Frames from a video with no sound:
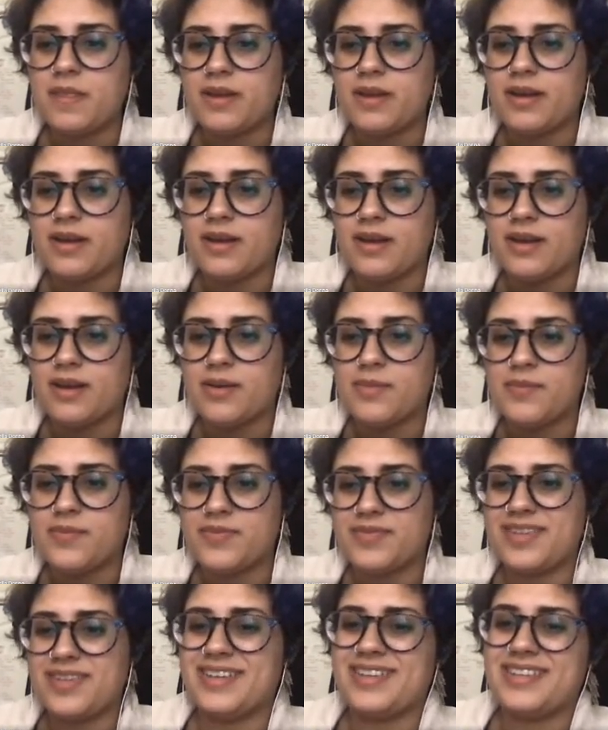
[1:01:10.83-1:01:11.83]

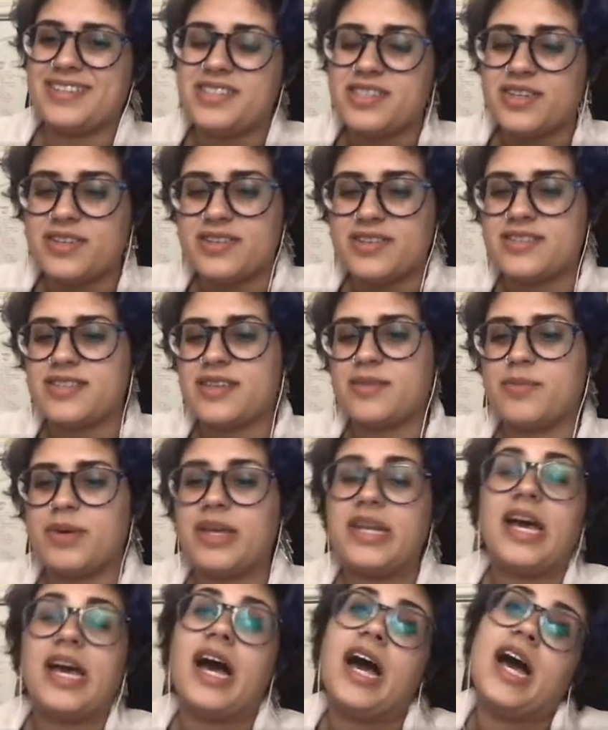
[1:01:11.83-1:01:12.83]
Delvin said,
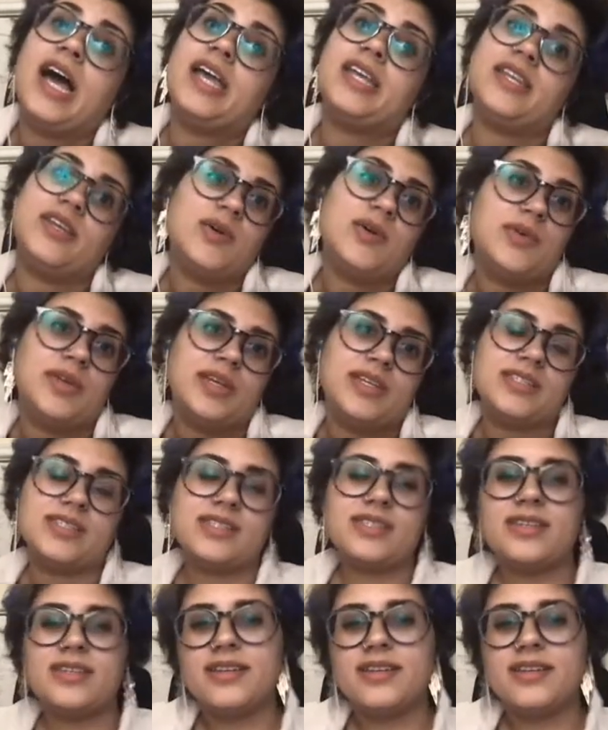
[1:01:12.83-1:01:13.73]
Ben, I notice.